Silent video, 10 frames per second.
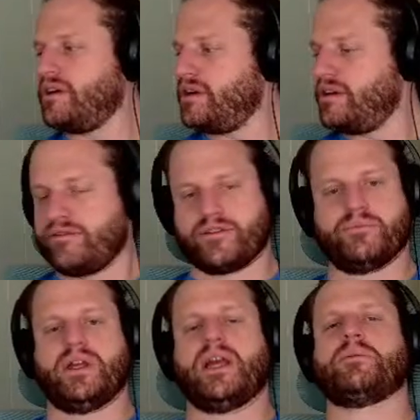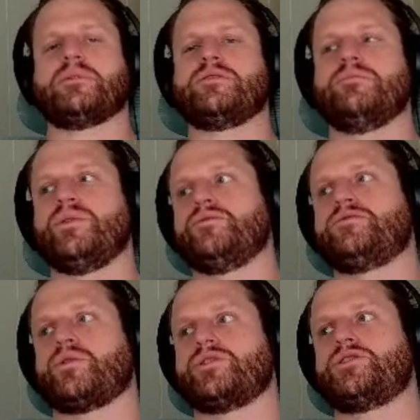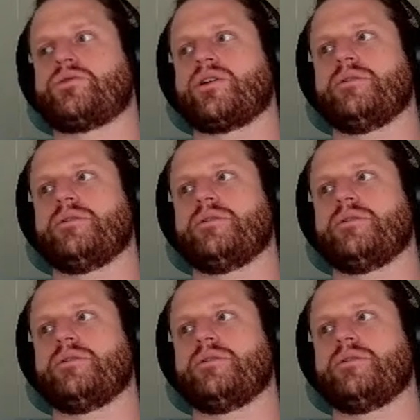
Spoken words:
from being able to move towards shore?